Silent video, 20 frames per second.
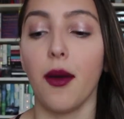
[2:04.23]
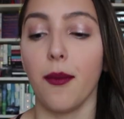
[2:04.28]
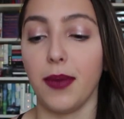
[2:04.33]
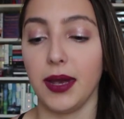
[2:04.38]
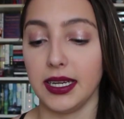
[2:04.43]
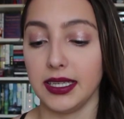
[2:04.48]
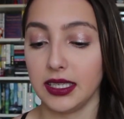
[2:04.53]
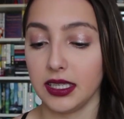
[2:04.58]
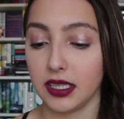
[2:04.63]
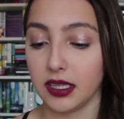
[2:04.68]

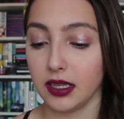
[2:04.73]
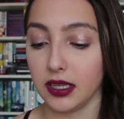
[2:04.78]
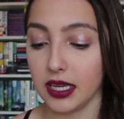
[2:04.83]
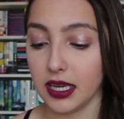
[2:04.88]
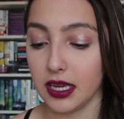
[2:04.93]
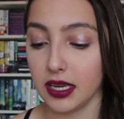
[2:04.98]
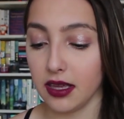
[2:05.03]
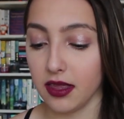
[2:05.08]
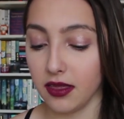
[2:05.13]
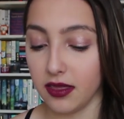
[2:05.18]

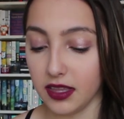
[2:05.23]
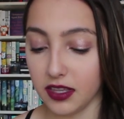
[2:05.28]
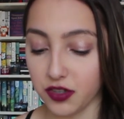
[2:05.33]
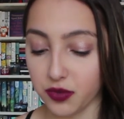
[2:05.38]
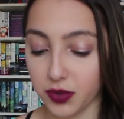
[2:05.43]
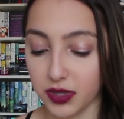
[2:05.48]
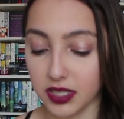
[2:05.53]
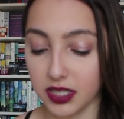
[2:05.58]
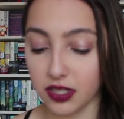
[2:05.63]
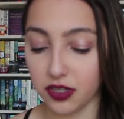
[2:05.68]
Basically, this
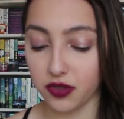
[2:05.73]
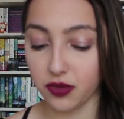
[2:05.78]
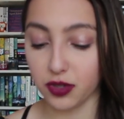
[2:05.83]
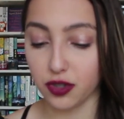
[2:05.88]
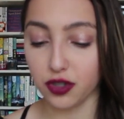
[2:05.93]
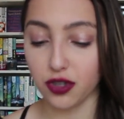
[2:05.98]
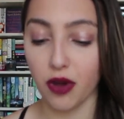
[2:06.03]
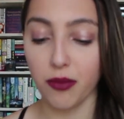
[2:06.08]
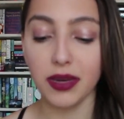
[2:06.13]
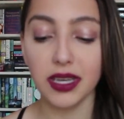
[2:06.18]
one deals with
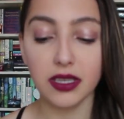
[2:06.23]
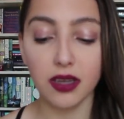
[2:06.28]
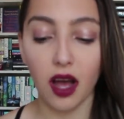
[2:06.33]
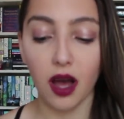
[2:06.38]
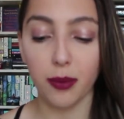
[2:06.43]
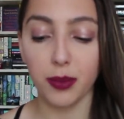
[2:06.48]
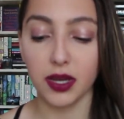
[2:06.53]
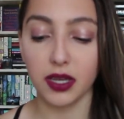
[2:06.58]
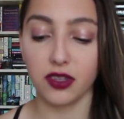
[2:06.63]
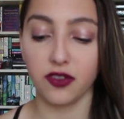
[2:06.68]
so many
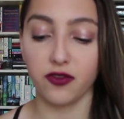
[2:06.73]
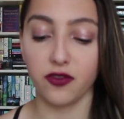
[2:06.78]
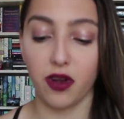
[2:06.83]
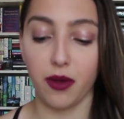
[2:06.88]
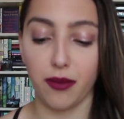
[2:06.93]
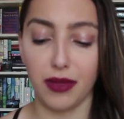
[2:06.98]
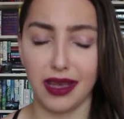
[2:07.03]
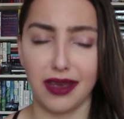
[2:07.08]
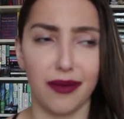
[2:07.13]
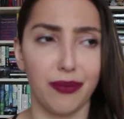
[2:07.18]
topics
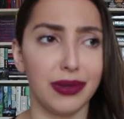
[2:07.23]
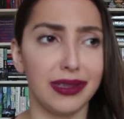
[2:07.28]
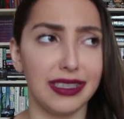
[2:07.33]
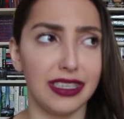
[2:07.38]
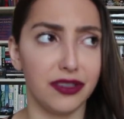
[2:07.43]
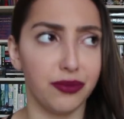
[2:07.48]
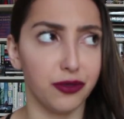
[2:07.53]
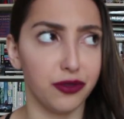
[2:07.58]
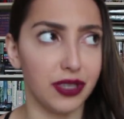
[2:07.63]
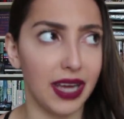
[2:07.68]
from like
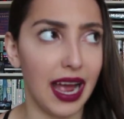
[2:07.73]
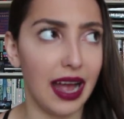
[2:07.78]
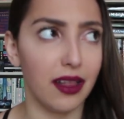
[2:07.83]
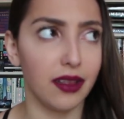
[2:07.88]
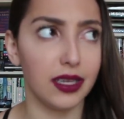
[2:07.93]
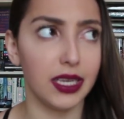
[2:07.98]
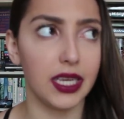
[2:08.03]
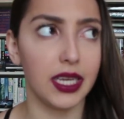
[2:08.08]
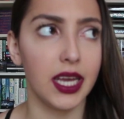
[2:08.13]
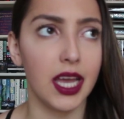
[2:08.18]
police
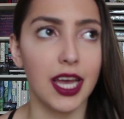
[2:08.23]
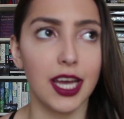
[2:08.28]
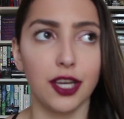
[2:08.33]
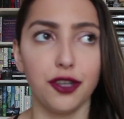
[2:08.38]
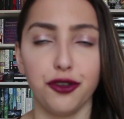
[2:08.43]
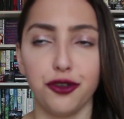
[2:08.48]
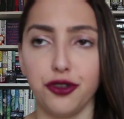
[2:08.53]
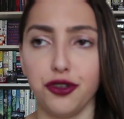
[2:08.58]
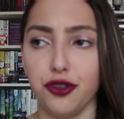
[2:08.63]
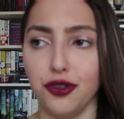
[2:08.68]
brutality
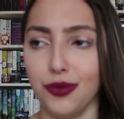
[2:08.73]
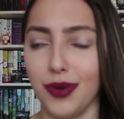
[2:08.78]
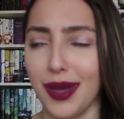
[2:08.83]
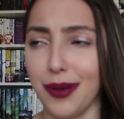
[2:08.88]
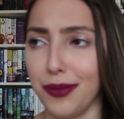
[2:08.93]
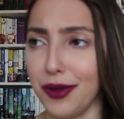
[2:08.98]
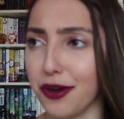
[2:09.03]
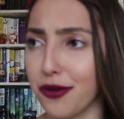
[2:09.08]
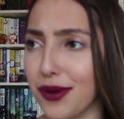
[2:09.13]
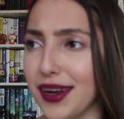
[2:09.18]
to
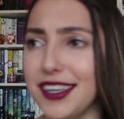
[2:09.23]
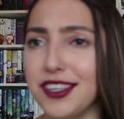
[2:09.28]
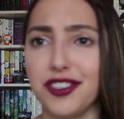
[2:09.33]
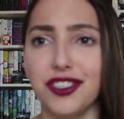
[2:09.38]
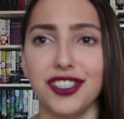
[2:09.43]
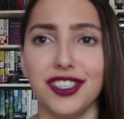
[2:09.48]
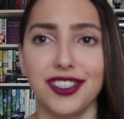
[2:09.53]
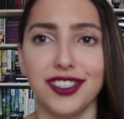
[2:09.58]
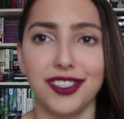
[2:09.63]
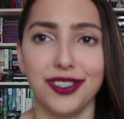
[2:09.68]

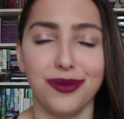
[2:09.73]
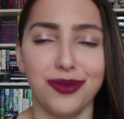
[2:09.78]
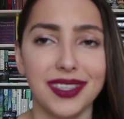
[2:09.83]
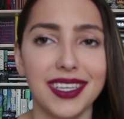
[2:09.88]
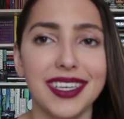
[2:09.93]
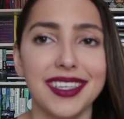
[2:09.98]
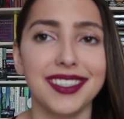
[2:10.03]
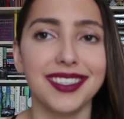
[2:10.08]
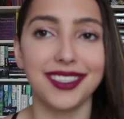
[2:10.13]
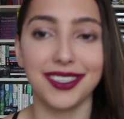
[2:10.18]
immigration to
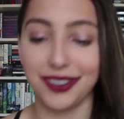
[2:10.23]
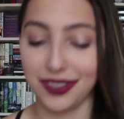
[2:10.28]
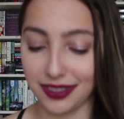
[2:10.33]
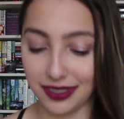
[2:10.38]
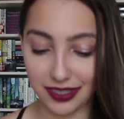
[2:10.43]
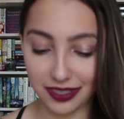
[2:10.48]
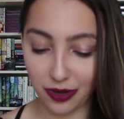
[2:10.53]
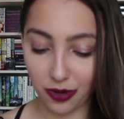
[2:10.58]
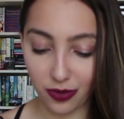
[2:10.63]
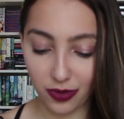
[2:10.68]
this,
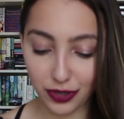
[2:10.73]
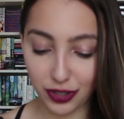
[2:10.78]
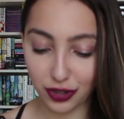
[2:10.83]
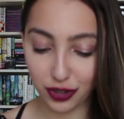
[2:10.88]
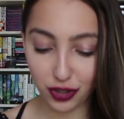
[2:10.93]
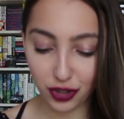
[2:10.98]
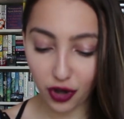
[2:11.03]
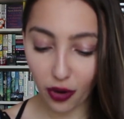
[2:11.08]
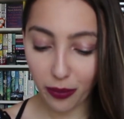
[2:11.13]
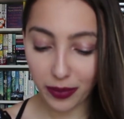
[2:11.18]
so to
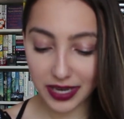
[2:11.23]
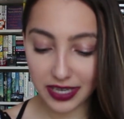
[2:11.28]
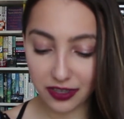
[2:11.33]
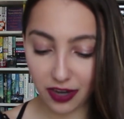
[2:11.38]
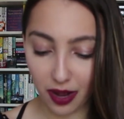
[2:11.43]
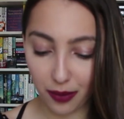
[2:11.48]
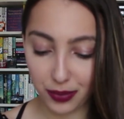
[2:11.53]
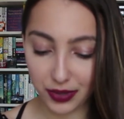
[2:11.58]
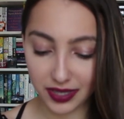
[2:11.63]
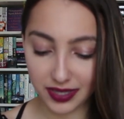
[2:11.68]
so many
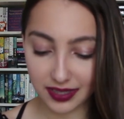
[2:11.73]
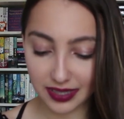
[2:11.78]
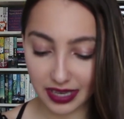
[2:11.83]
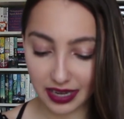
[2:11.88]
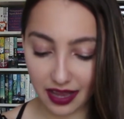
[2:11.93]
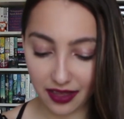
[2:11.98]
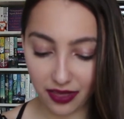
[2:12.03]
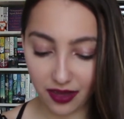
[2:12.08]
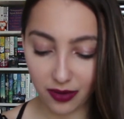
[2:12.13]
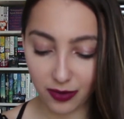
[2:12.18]
topics that
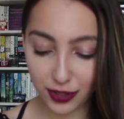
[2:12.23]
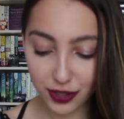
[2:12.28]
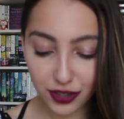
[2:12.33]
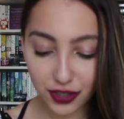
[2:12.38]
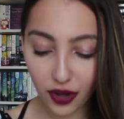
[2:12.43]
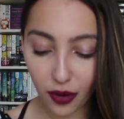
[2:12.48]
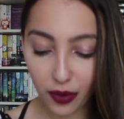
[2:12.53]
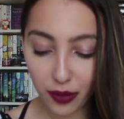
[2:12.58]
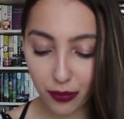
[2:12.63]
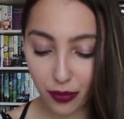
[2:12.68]
I thought were
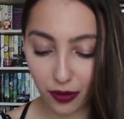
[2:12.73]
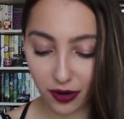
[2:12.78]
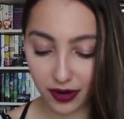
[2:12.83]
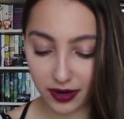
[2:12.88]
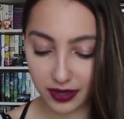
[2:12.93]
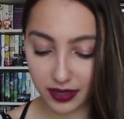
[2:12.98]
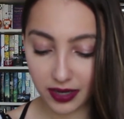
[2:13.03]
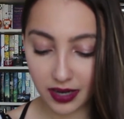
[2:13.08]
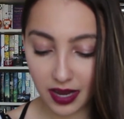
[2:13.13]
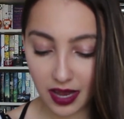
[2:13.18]
so
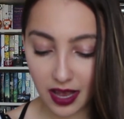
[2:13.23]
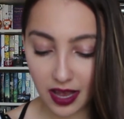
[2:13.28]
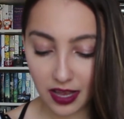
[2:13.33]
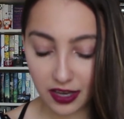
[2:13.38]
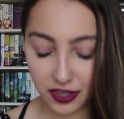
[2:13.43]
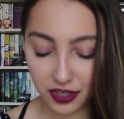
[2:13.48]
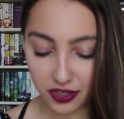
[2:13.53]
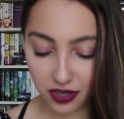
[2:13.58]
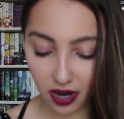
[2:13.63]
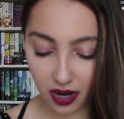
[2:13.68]
important
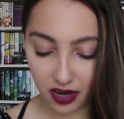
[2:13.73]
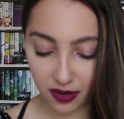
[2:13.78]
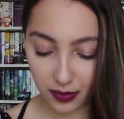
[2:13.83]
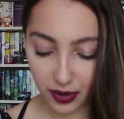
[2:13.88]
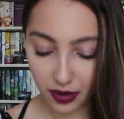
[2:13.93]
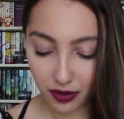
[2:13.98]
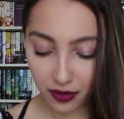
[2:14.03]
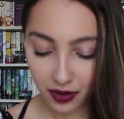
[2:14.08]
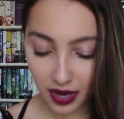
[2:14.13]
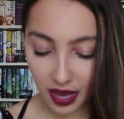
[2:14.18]
to talk
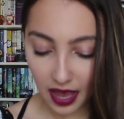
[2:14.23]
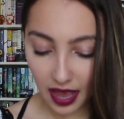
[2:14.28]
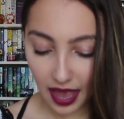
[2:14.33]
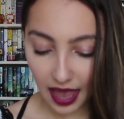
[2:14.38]
about.